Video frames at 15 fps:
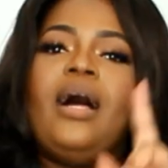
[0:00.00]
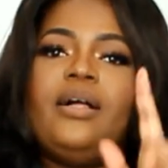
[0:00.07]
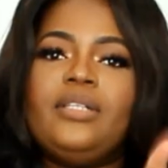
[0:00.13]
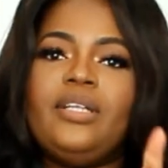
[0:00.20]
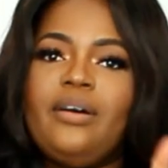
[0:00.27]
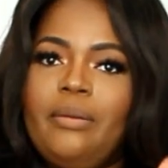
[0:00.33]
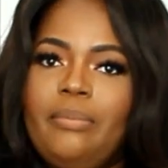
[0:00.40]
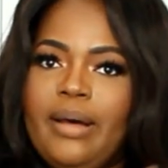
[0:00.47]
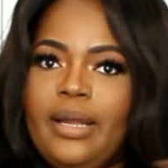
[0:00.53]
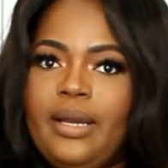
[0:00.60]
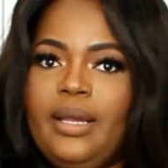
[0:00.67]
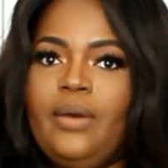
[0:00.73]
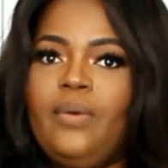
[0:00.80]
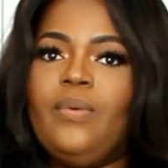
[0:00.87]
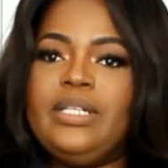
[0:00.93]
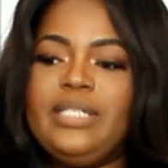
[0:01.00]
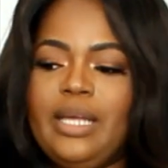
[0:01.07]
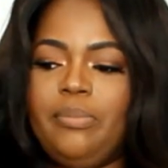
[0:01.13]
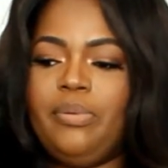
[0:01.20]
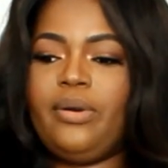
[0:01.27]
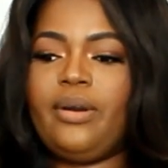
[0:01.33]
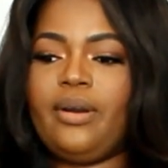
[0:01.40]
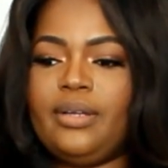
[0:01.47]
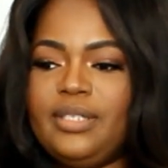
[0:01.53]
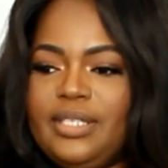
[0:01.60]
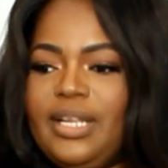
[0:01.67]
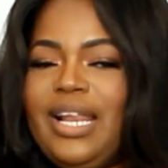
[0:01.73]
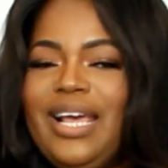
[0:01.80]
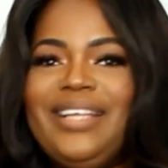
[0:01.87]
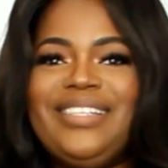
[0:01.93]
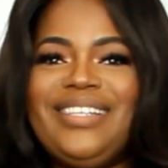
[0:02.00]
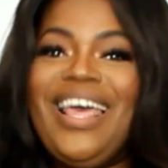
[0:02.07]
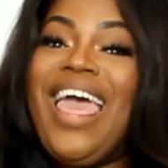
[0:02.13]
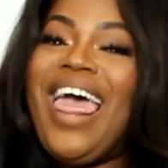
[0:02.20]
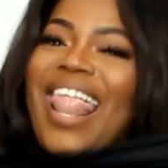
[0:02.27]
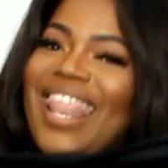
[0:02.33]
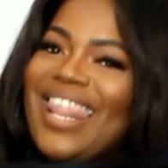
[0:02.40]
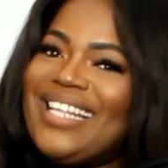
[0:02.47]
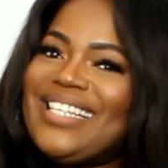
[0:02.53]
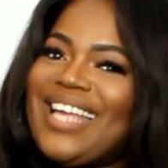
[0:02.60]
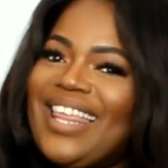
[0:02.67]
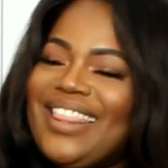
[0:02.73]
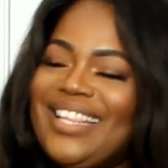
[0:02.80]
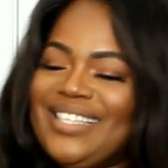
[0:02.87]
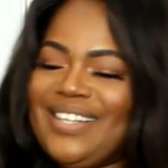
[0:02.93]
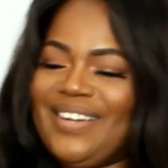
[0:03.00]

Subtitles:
I'll talk about it once I put it on. So let's get this